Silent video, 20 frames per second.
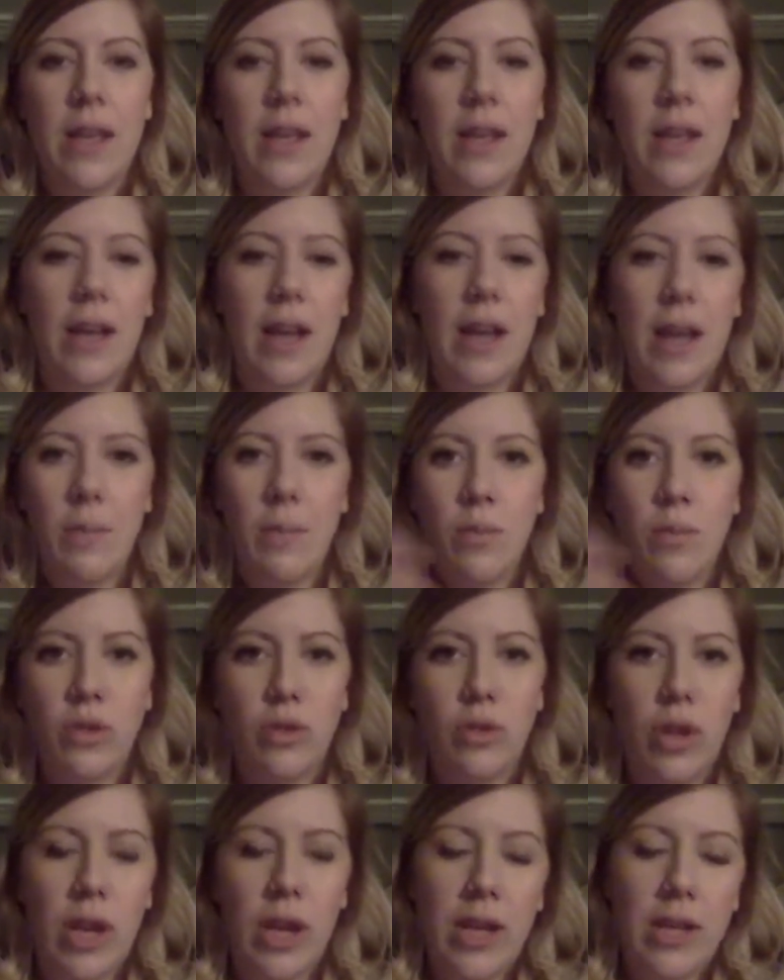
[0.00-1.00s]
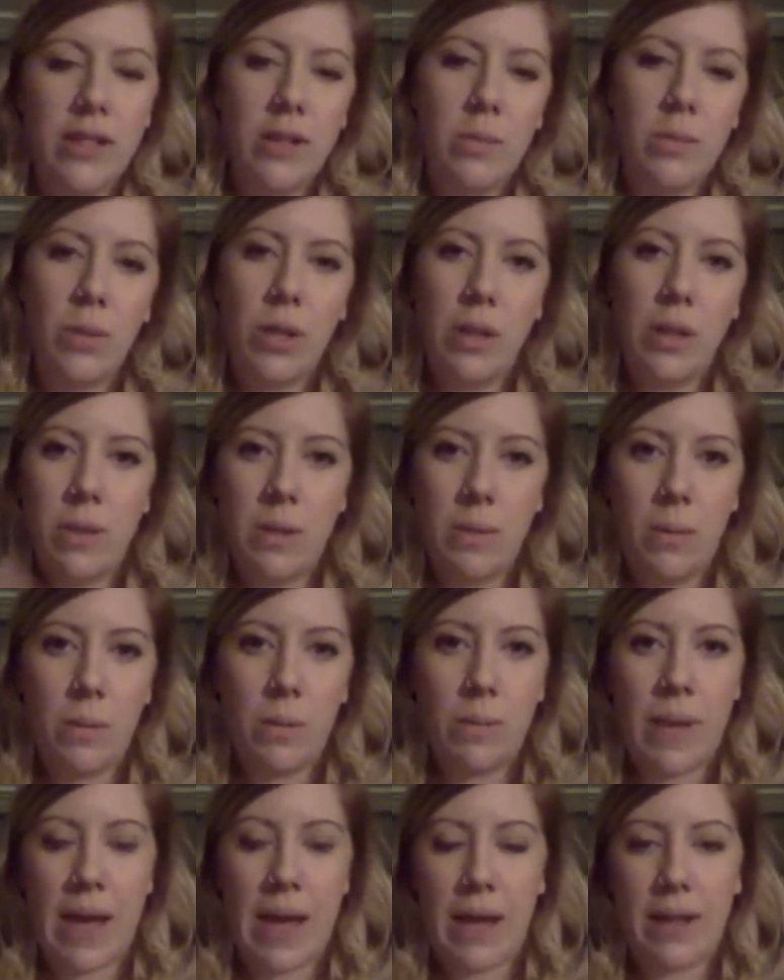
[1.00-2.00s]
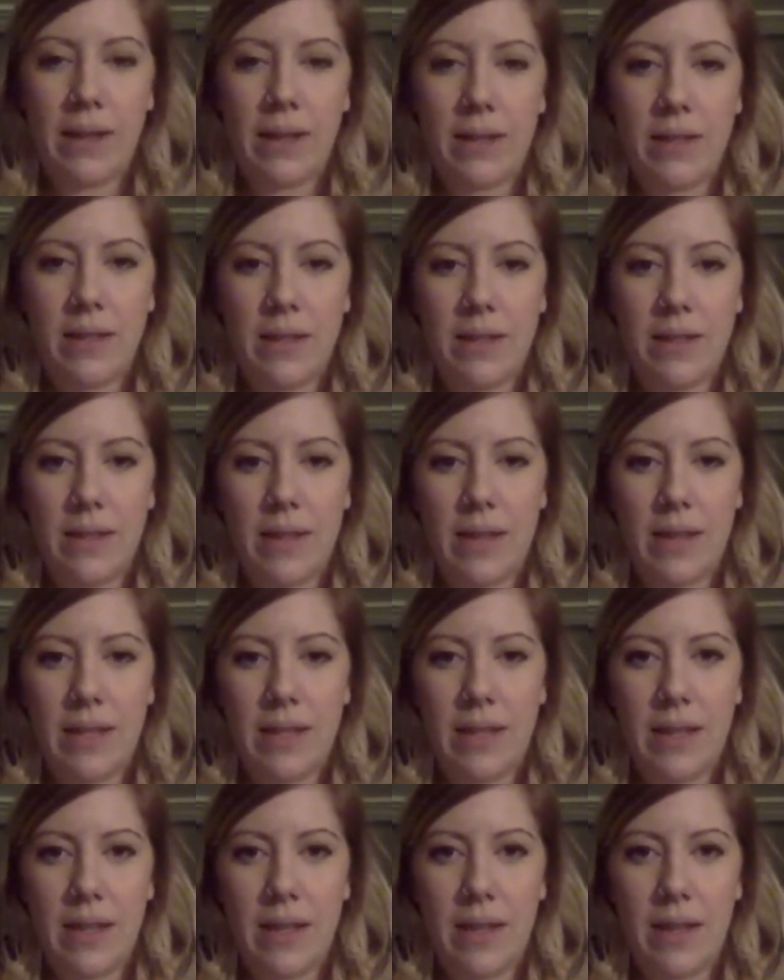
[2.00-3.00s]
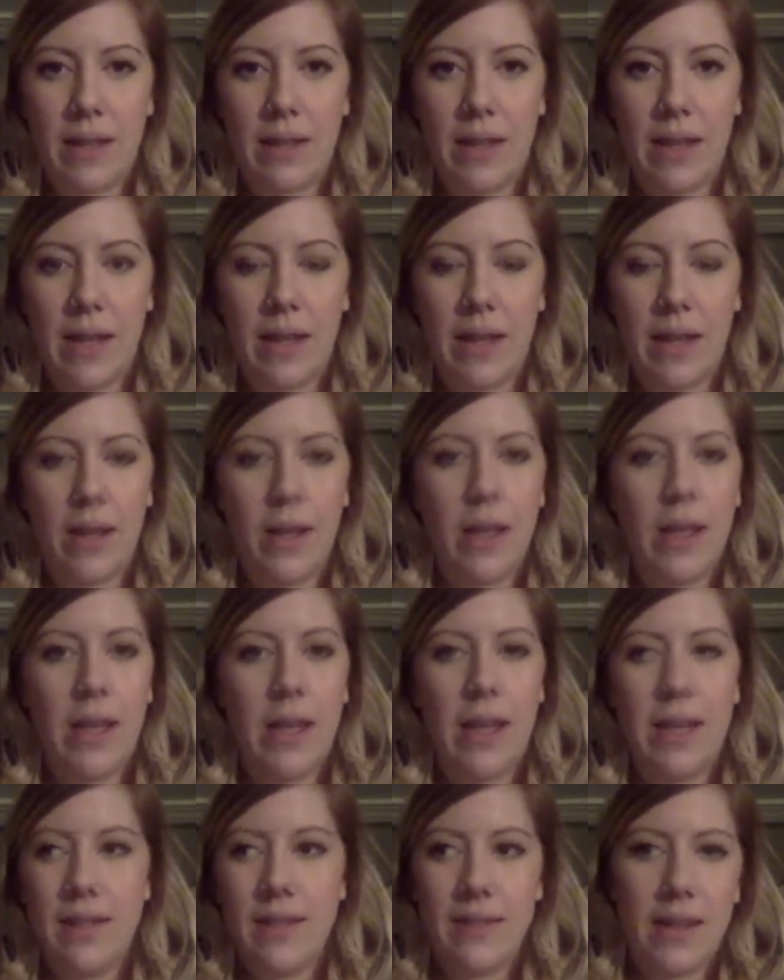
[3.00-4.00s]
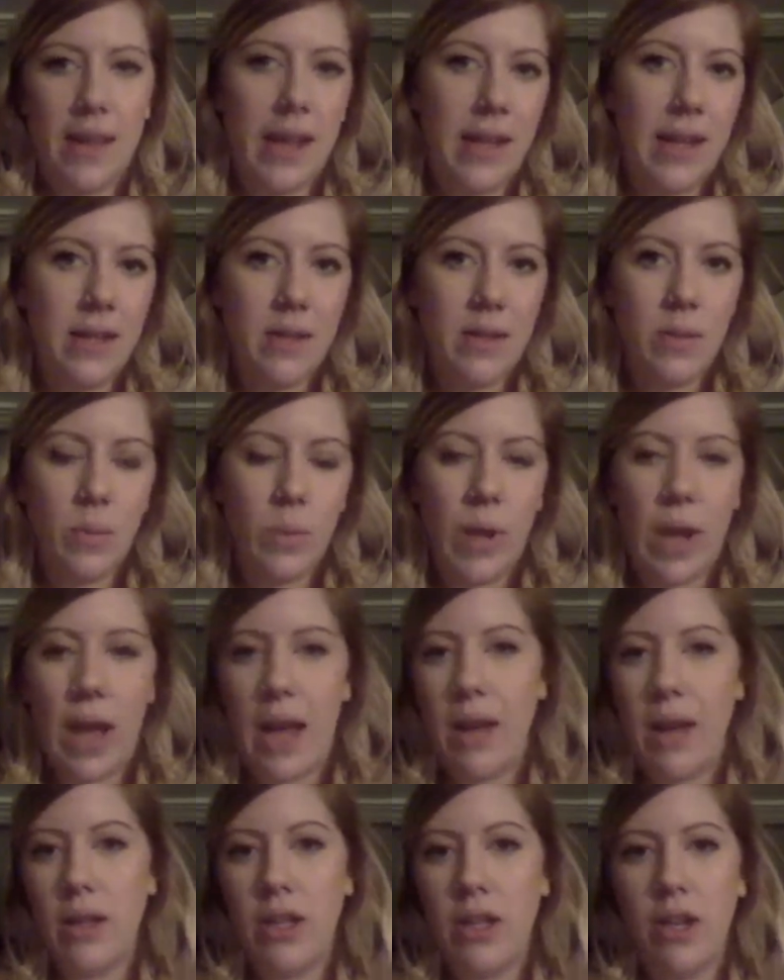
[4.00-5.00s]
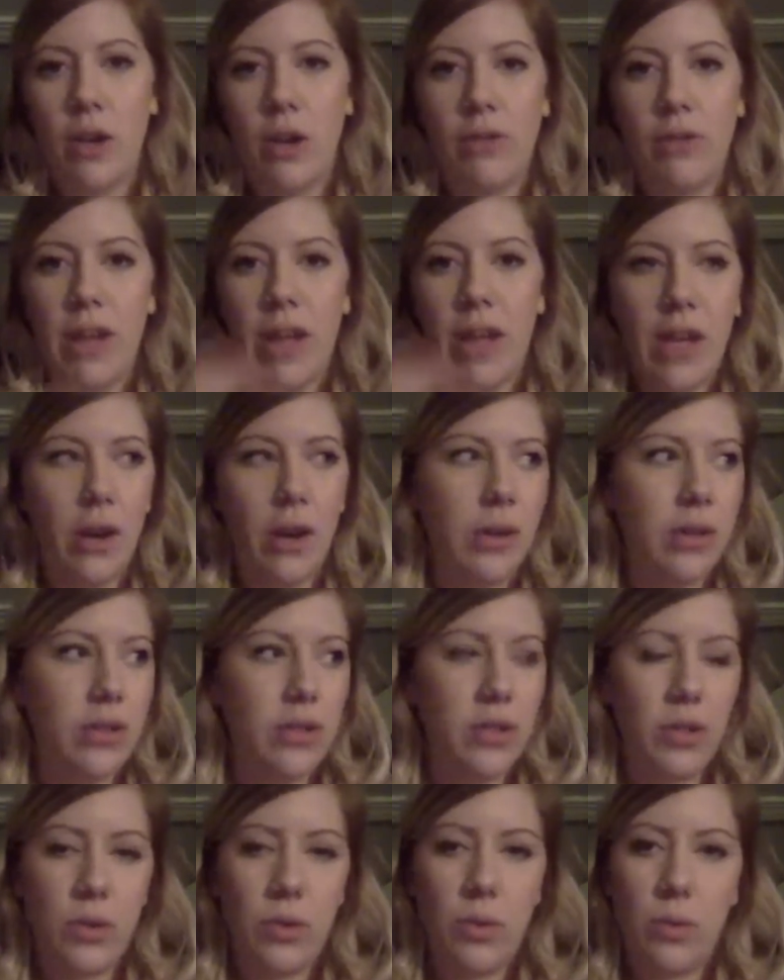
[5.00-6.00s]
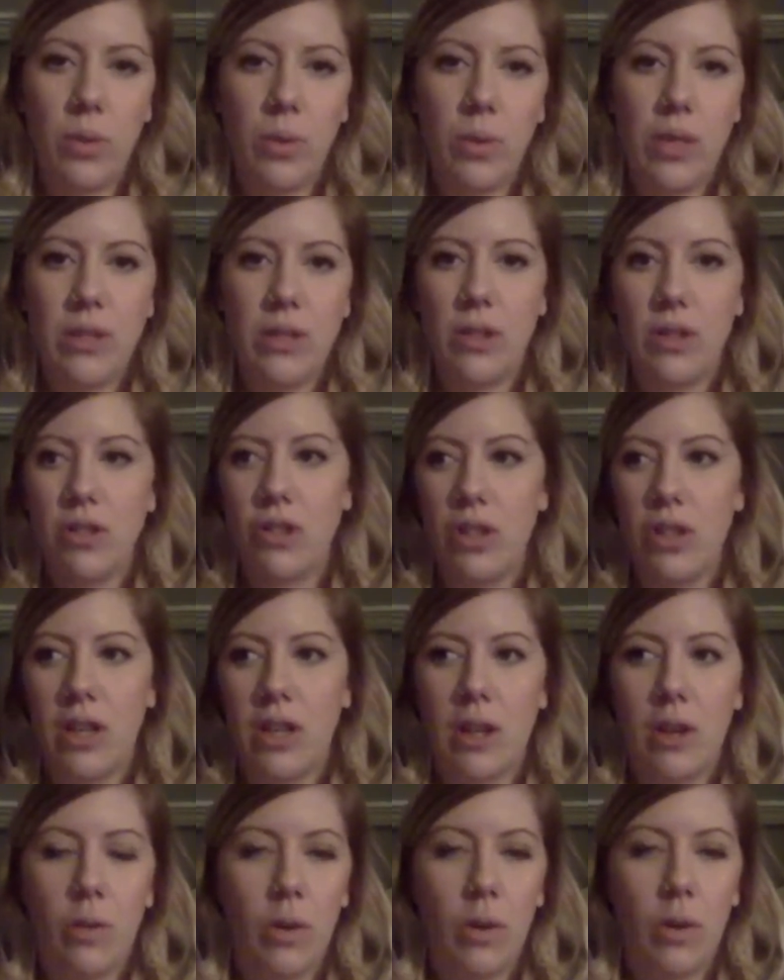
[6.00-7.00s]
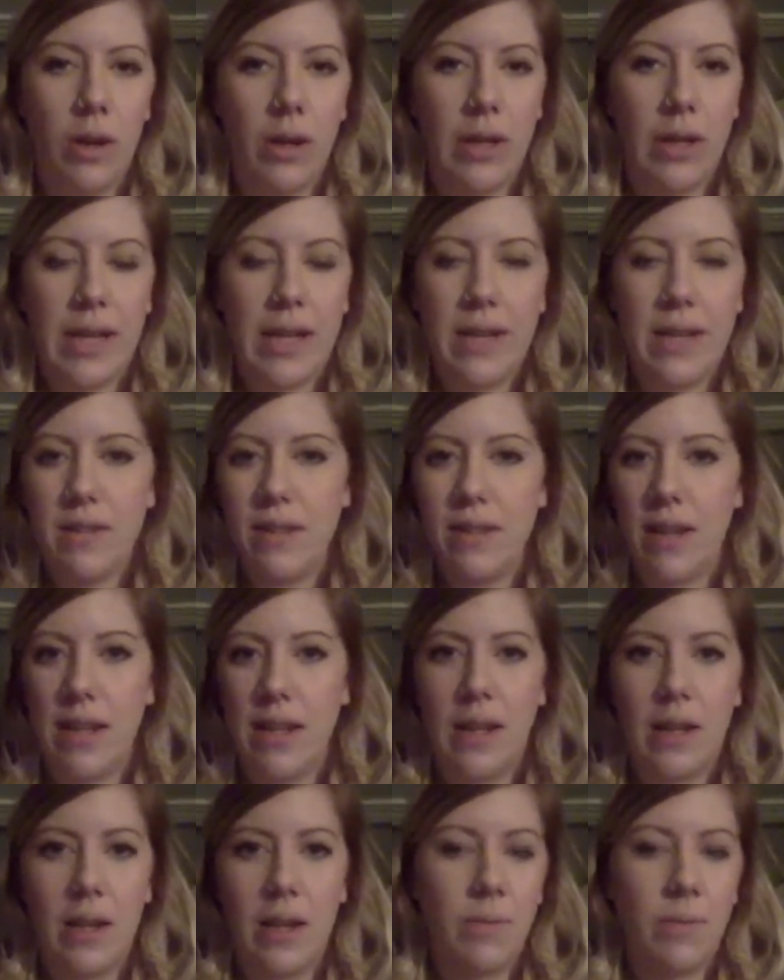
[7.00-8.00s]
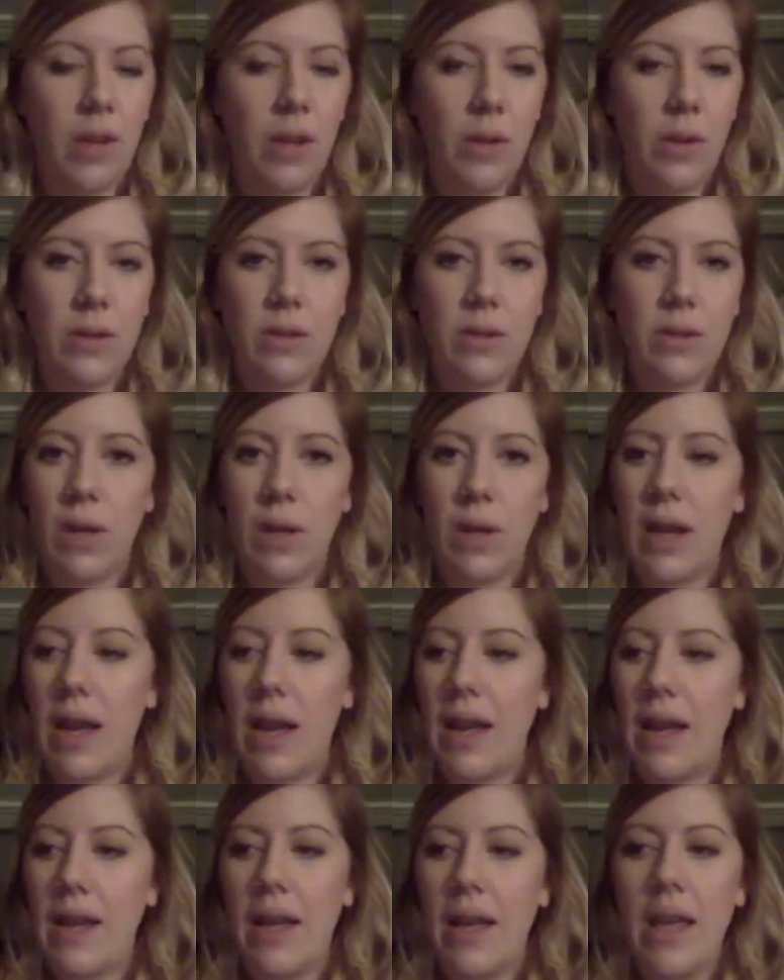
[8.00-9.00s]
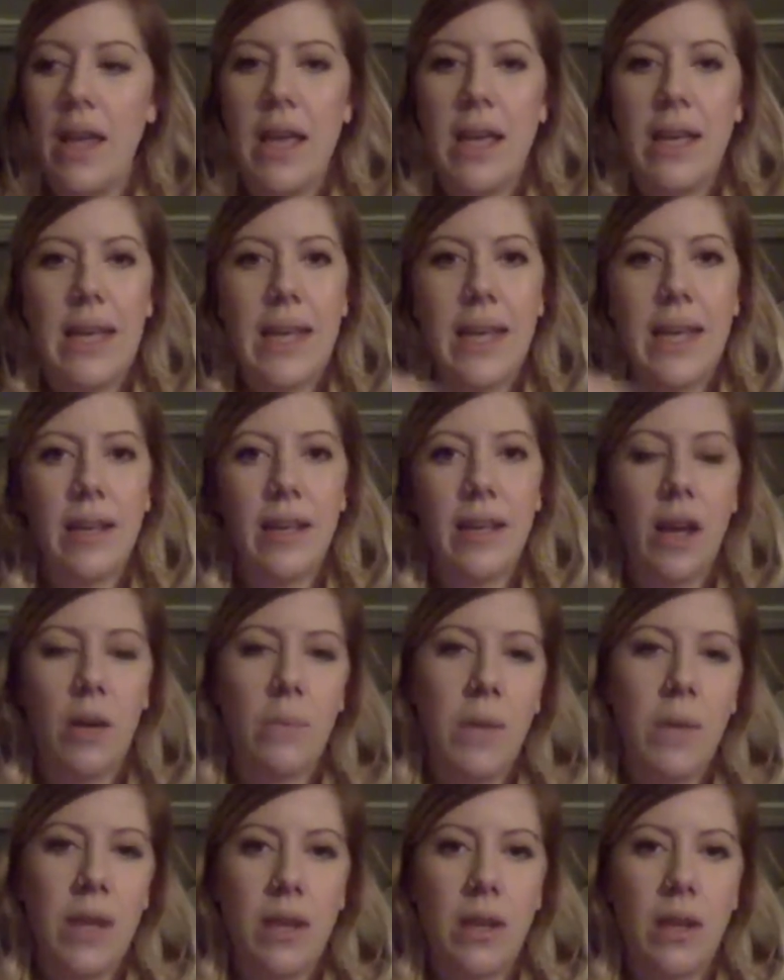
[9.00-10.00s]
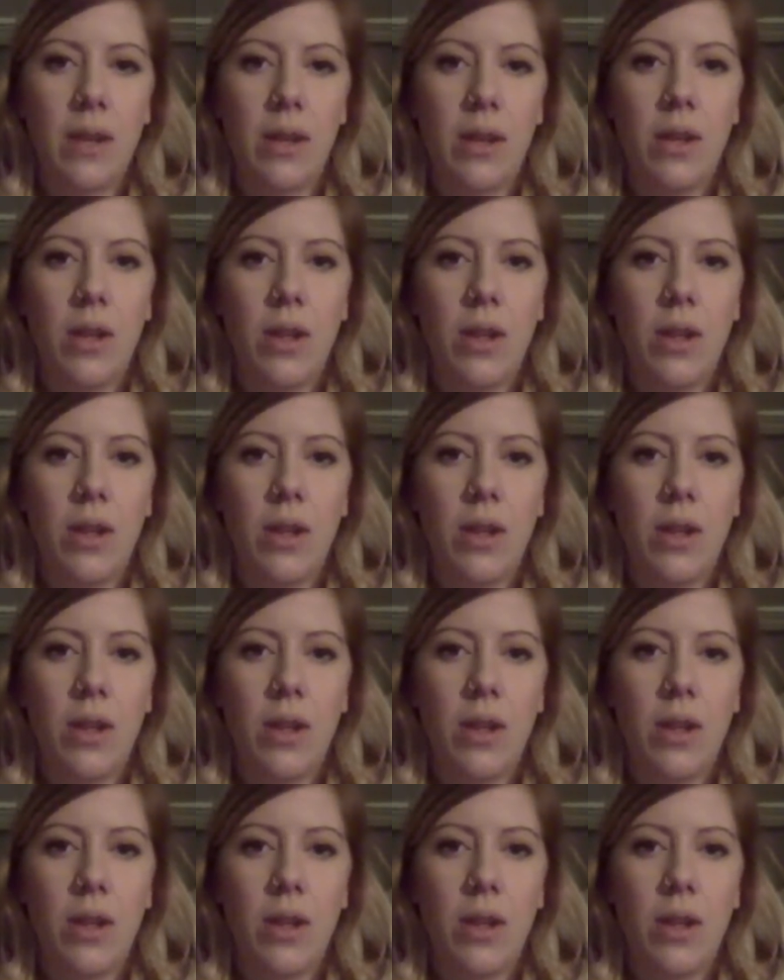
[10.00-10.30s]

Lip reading: I'm trying to bring people back into this idea that in science, if I go and do research in it or a case study and I'm following someone, I can't come in